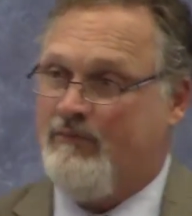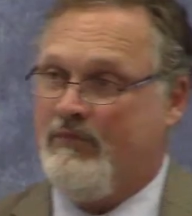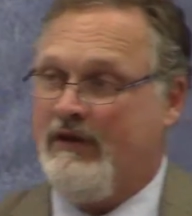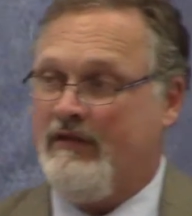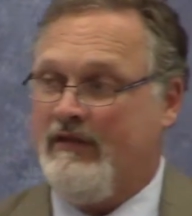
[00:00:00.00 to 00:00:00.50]

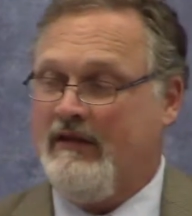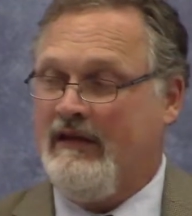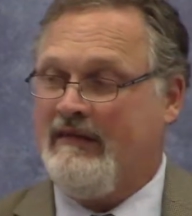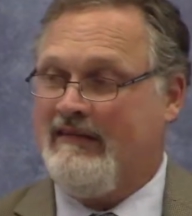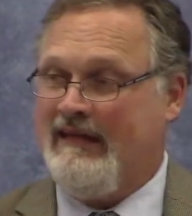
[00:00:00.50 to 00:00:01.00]
But
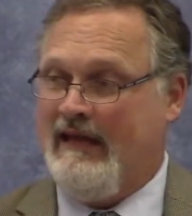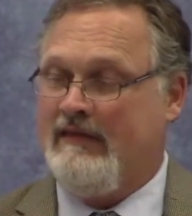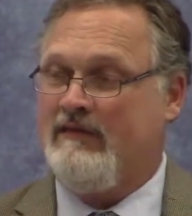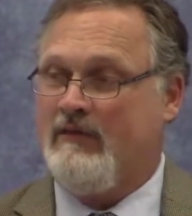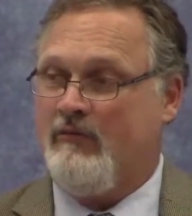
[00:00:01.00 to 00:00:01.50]
it's the
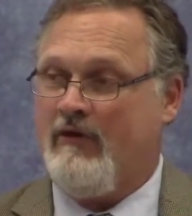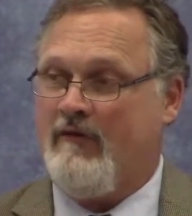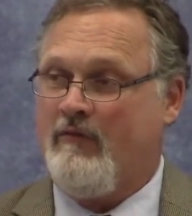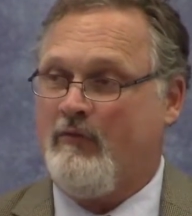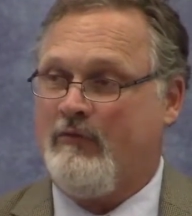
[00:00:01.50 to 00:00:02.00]
end of the
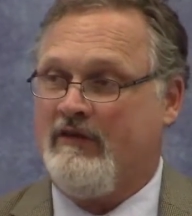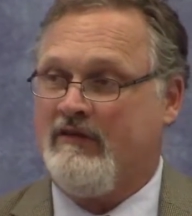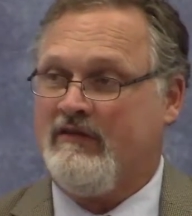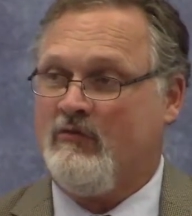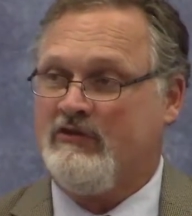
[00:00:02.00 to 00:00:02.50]
proverb
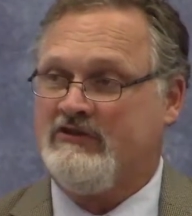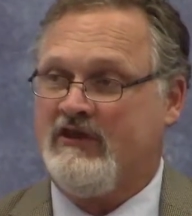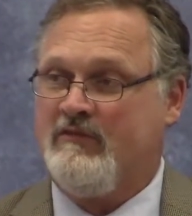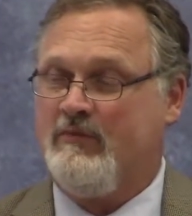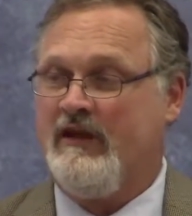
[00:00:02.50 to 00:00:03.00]
which
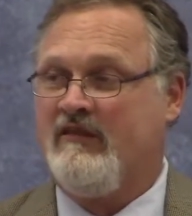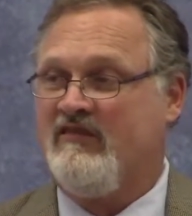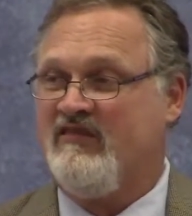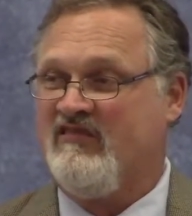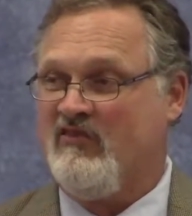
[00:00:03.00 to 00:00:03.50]

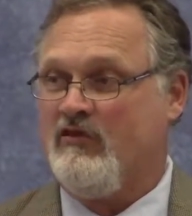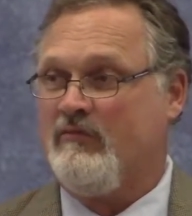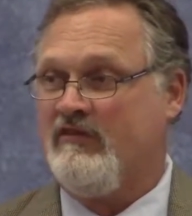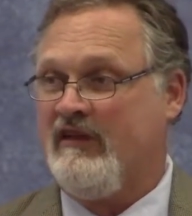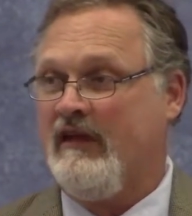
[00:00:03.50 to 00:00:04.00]
explains the
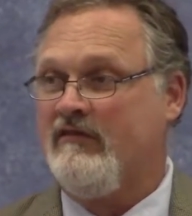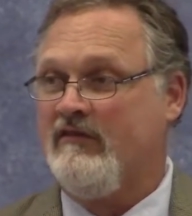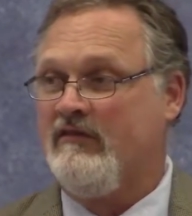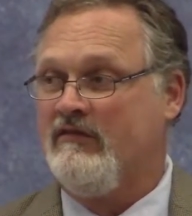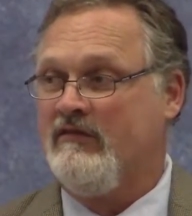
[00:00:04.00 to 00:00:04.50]

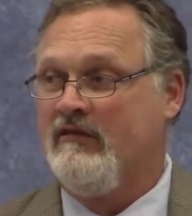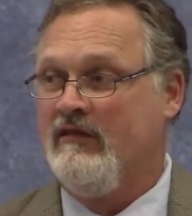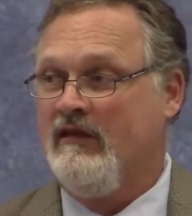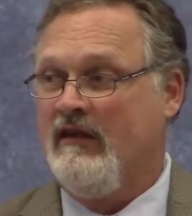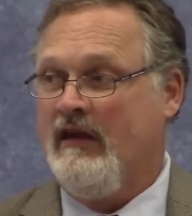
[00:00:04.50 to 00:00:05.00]
circumstances
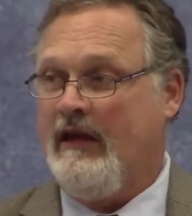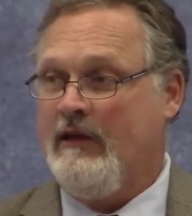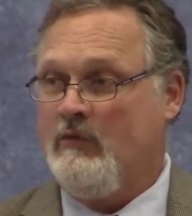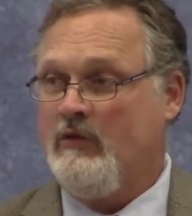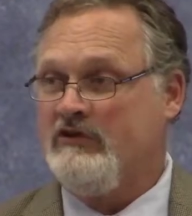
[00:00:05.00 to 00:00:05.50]

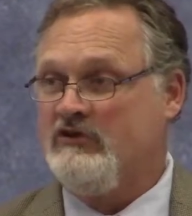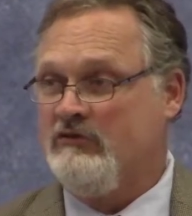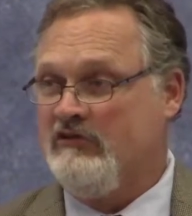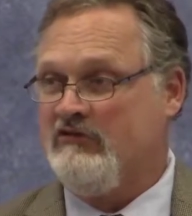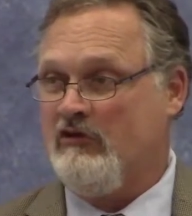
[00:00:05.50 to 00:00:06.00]
in which you
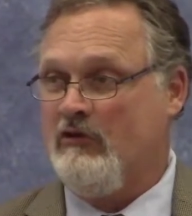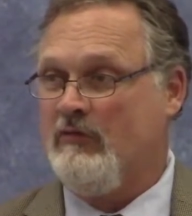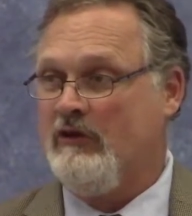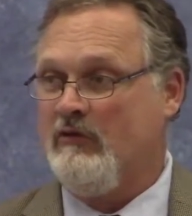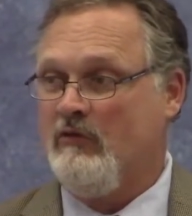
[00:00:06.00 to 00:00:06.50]

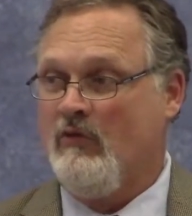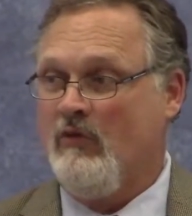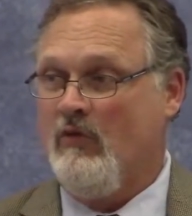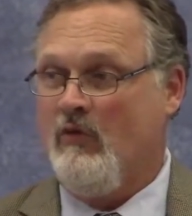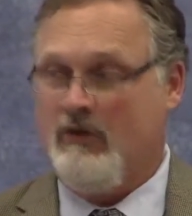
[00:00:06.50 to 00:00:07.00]
determine
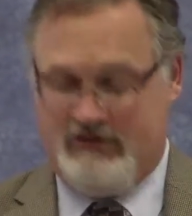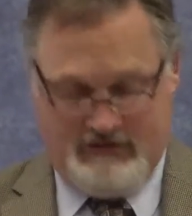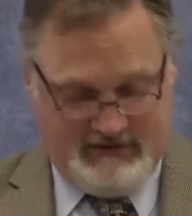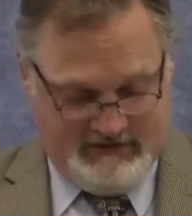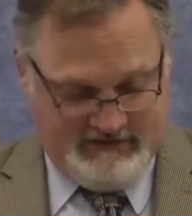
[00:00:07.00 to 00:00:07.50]
what
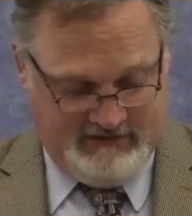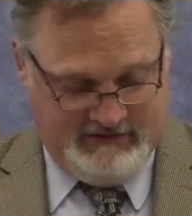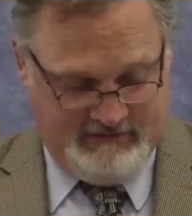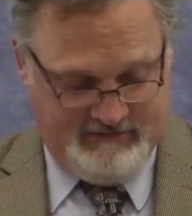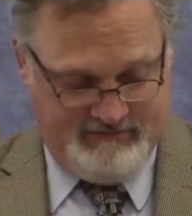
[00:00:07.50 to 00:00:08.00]
you're going to
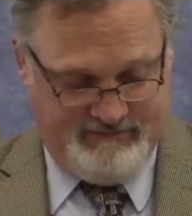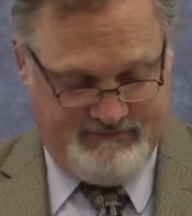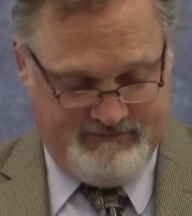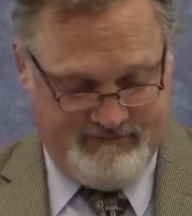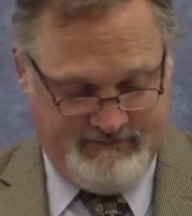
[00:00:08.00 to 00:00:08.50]
do.
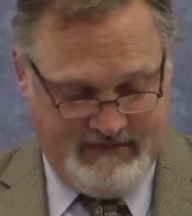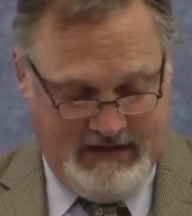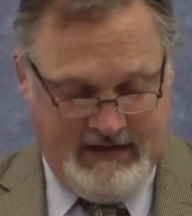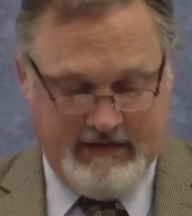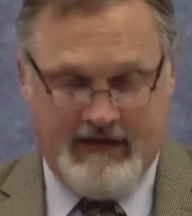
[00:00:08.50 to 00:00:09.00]

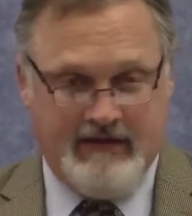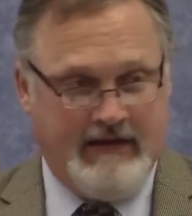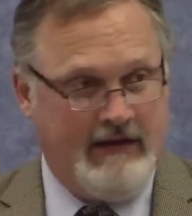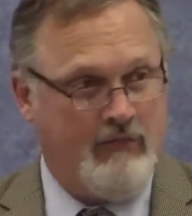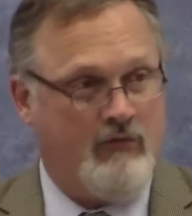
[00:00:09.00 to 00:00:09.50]
Now, the
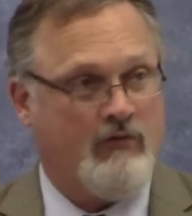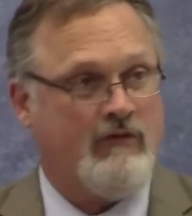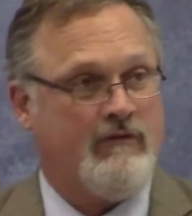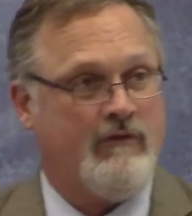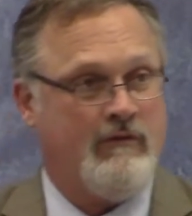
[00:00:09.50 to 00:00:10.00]
Hebrew
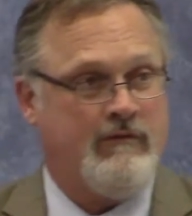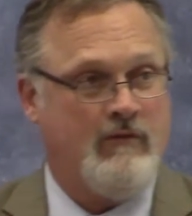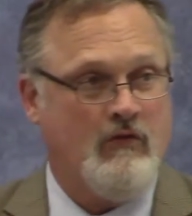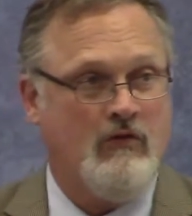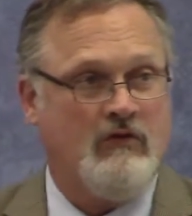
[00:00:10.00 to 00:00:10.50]
word for
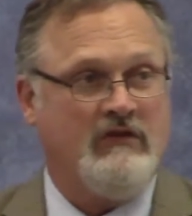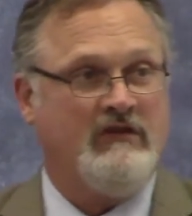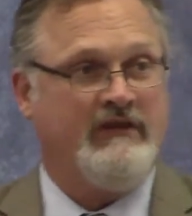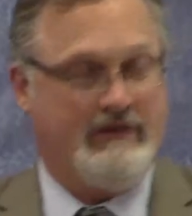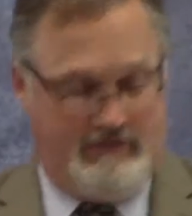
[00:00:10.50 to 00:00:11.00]
fool
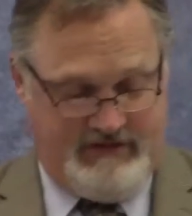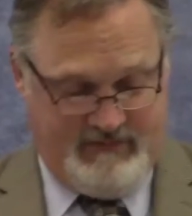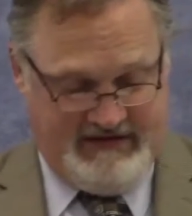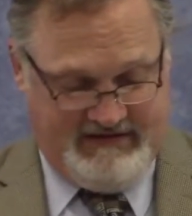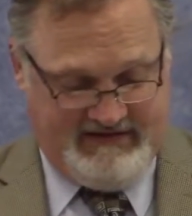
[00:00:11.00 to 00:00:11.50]
literally
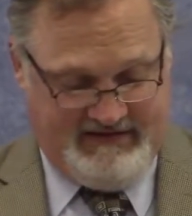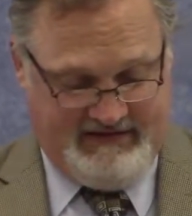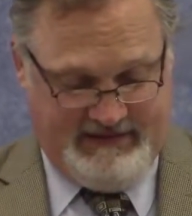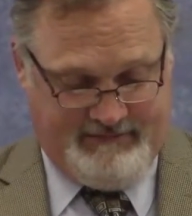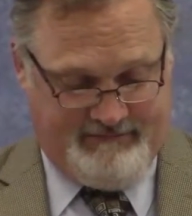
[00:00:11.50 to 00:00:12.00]
means
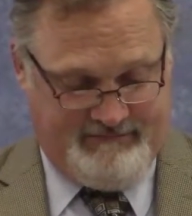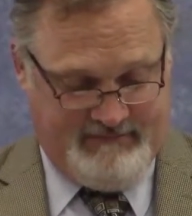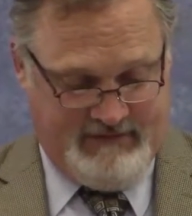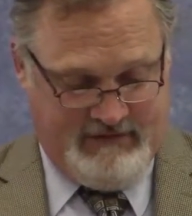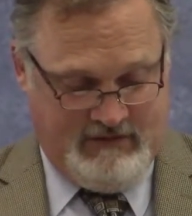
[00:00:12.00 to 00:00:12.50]
silly,
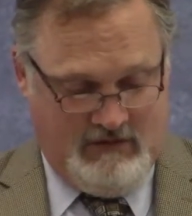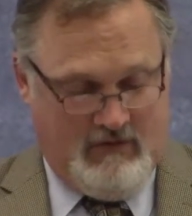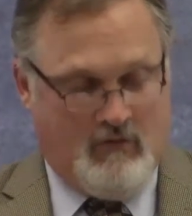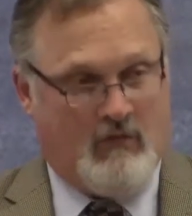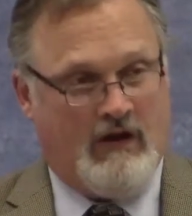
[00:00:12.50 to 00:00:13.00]

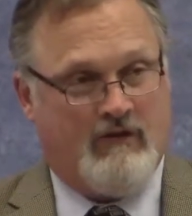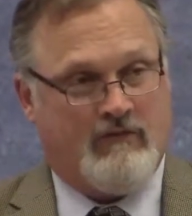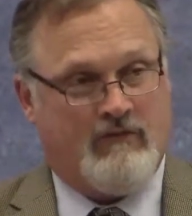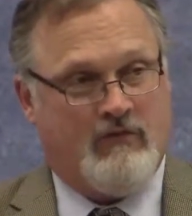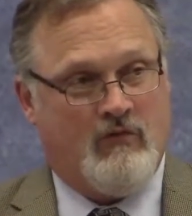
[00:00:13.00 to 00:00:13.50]

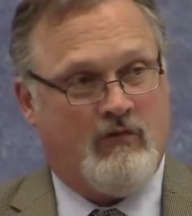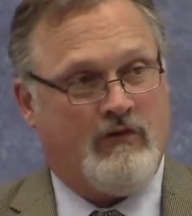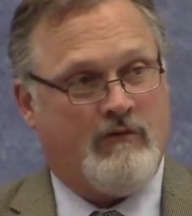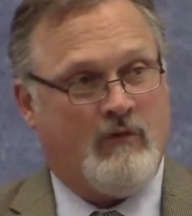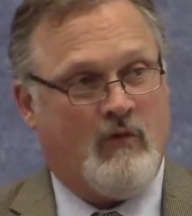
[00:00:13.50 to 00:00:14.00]
while the
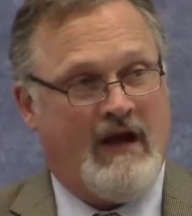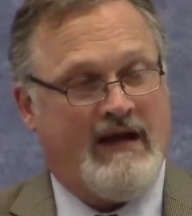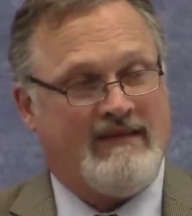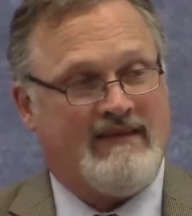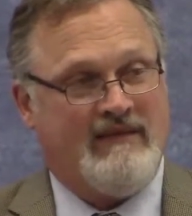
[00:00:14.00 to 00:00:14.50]
word for
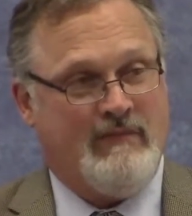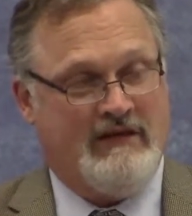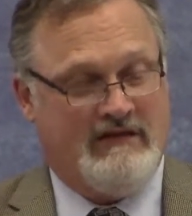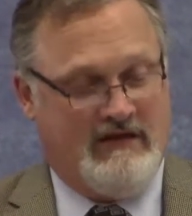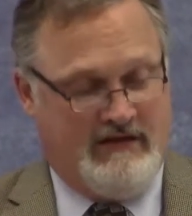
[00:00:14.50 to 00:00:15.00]
wise can
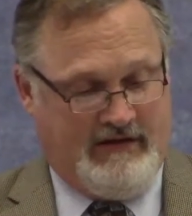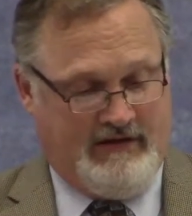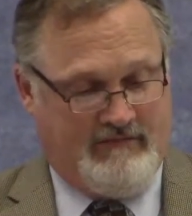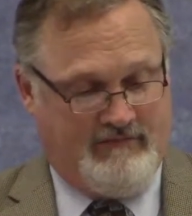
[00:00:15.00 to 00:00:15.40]
mean cunning.